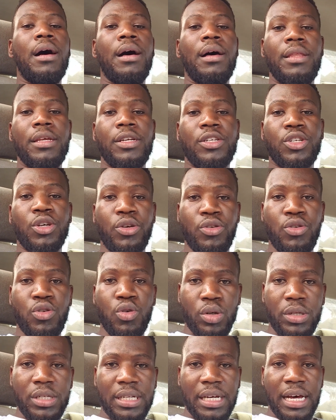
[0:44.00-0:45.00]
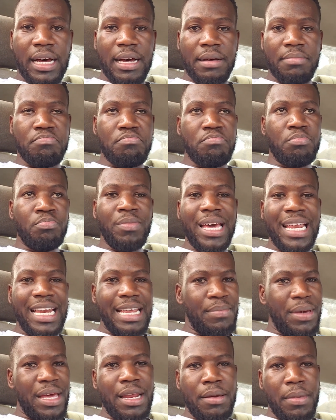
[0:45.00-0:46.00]
the Toyota, many
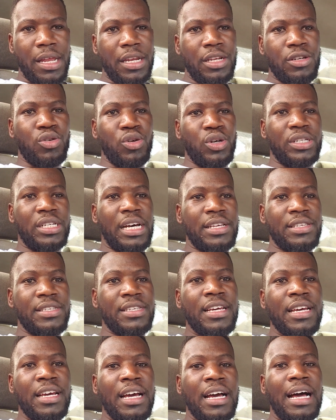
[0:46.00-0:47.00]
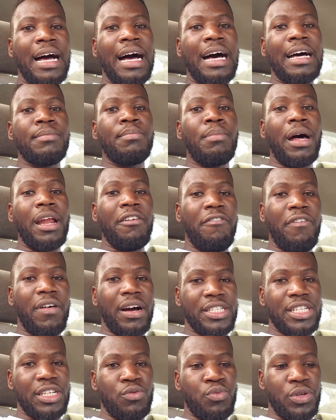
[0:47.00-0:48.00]
Toyotas are
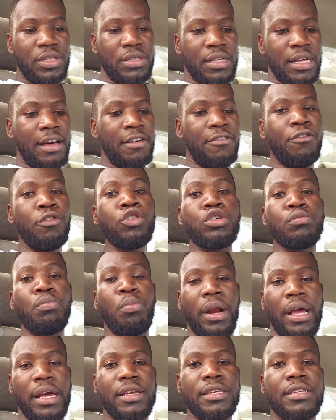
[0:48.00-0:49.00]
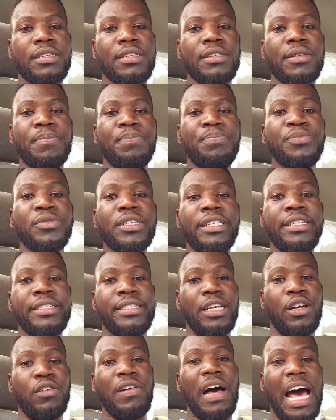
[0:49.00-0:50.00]
manufactured with foot brakes
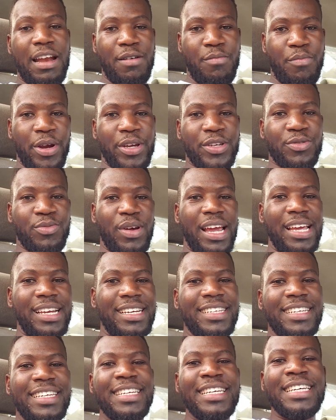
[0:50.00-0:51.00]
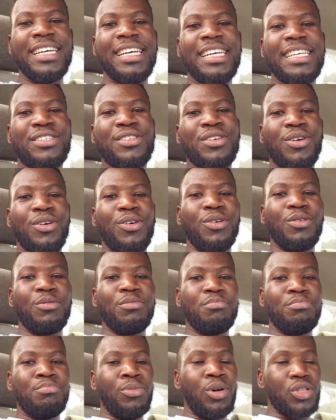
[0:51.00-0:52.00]
instead of handbrakes, right? So
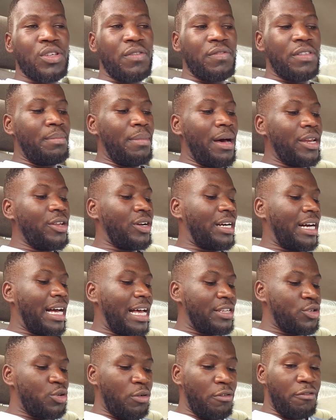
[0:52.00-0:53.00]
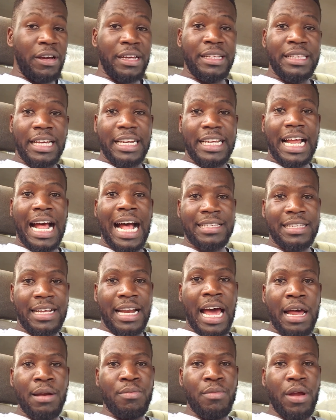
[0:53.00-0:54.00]
most of the manual cars, you'll find that it has a
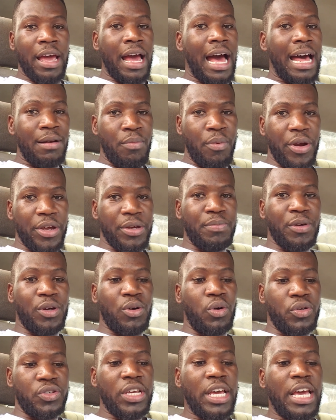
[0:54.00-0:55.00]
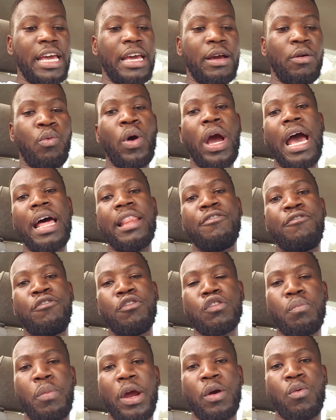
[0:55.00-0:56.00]
handbrake, because where the
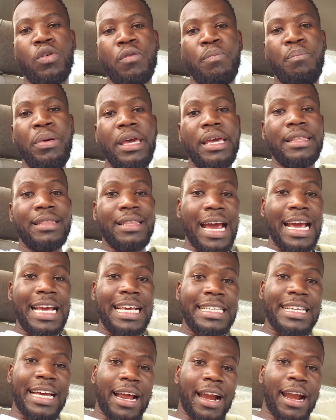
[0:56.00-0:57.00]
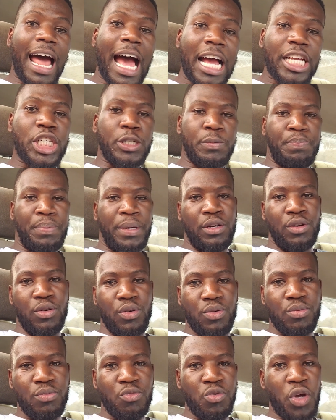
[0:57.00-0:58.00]
foot brake would be, there is a clutch pedal.
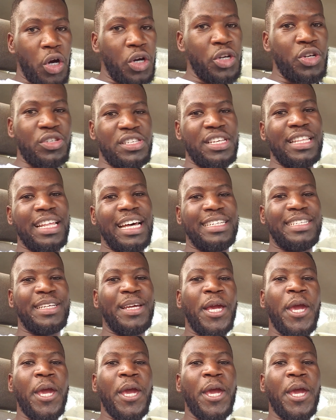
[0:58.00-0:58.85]
We're going to see that.